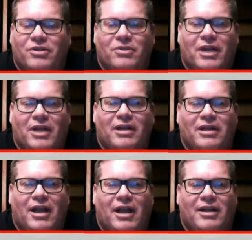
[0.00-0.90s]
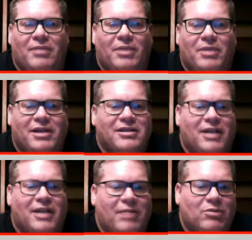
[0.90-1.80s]
And I think because of
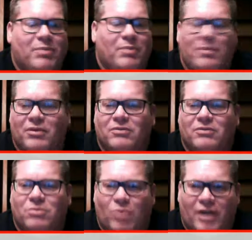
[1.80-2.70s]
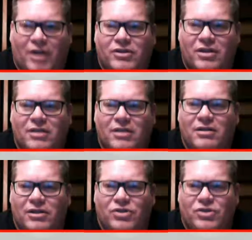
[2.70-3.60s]
that, more people watched this
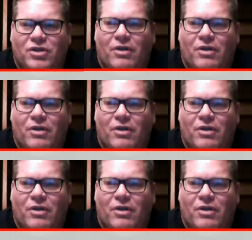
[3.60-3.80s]
show.